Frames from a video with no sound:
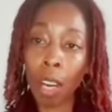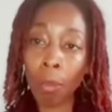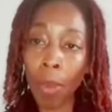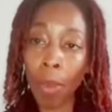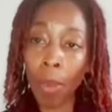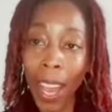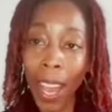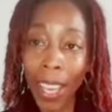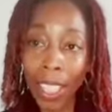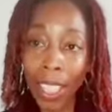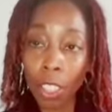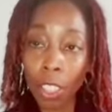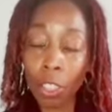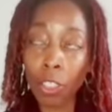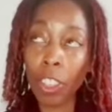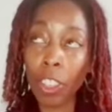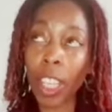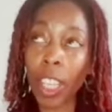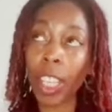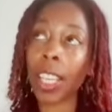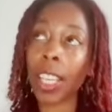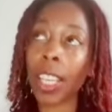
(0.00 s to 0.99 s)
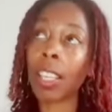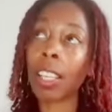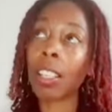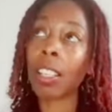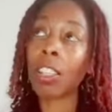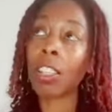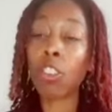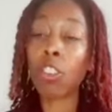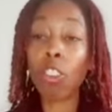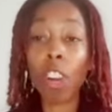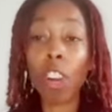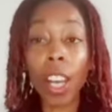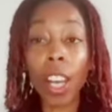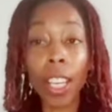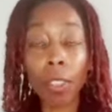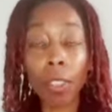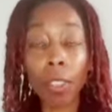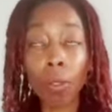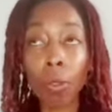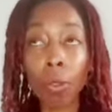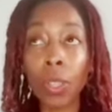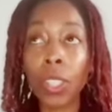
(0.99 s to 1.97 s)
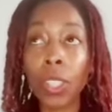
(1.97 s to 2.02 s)
um, angry,
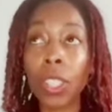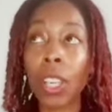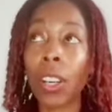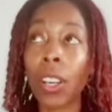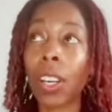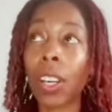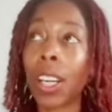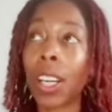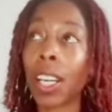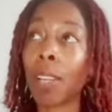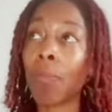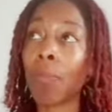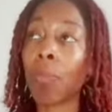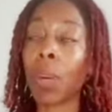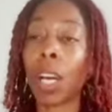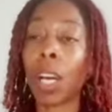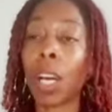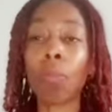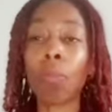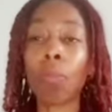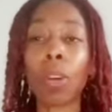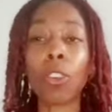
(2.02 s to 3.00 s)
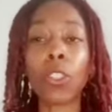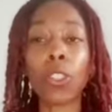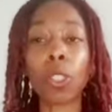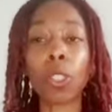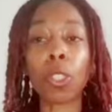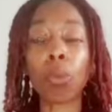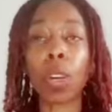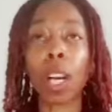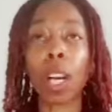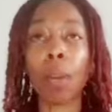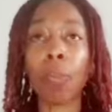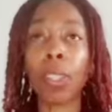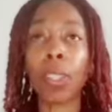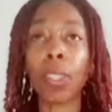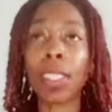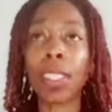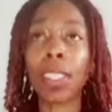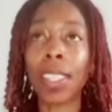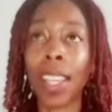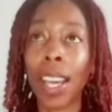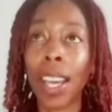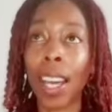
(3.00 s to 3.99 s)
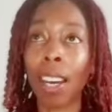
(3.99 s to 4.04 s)
crying all the time. My emotions were up
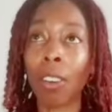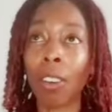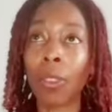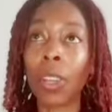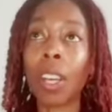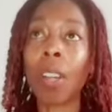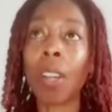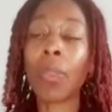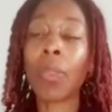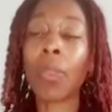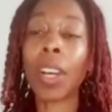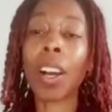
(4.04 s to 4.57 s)
and down.